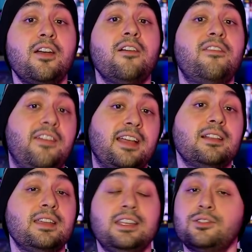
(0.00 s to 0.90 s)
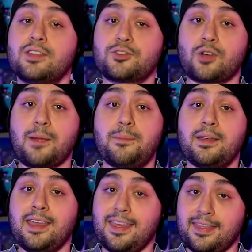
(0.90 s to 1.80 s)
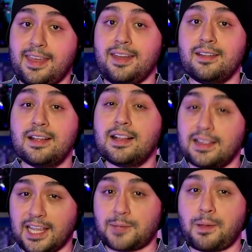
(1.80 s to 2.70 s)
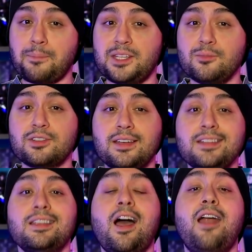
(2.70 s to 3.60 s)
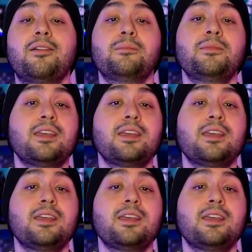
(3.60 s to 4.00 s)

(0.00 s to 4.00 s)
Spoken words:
fell into the trap, and then, like Paptimus and his harem,